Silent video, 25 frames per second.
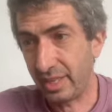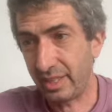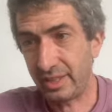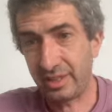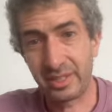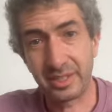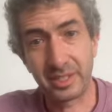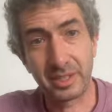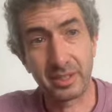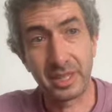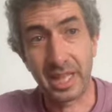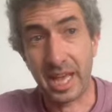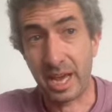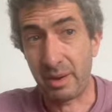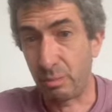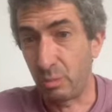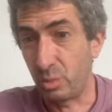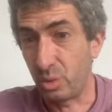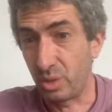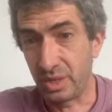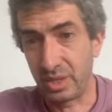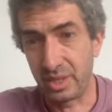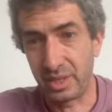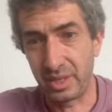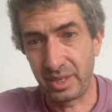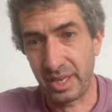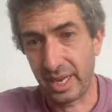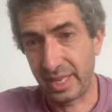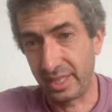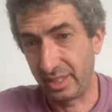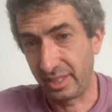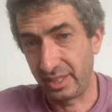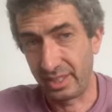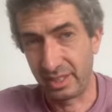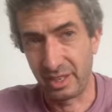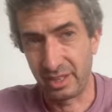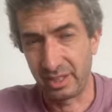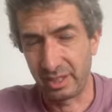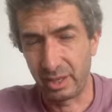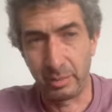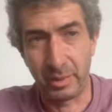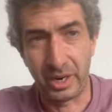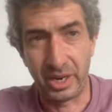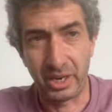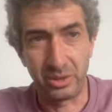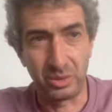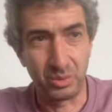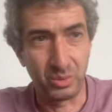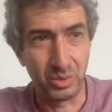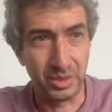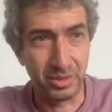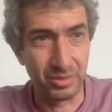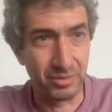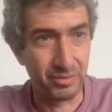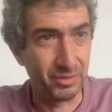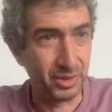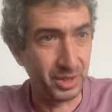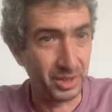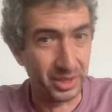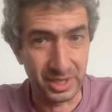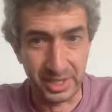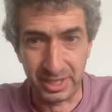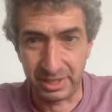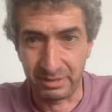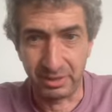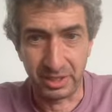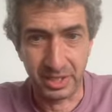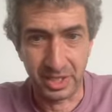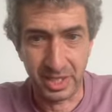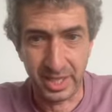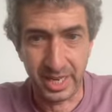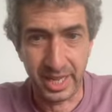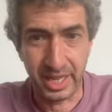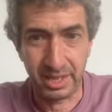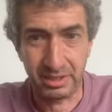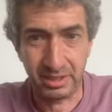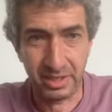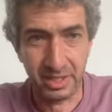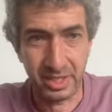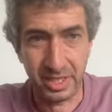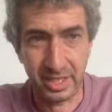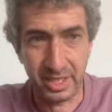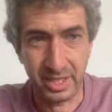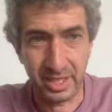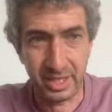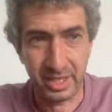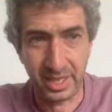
There's a lot more I could talk about with various functionality.